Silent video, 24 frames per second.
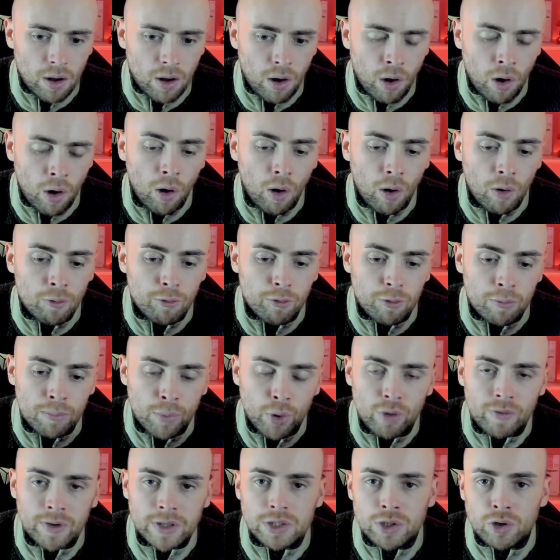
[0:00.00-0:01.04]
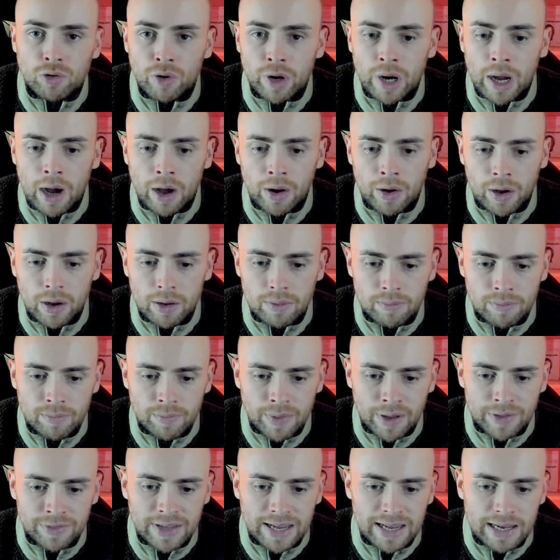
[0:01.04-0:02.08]
of moving to Granada.
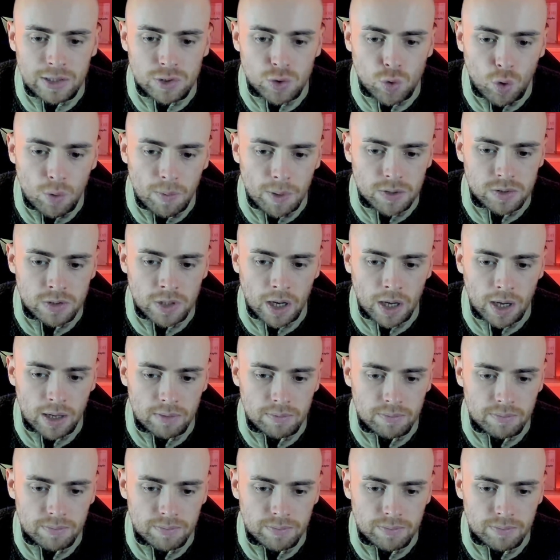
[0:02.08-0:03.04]
That deal is almost done.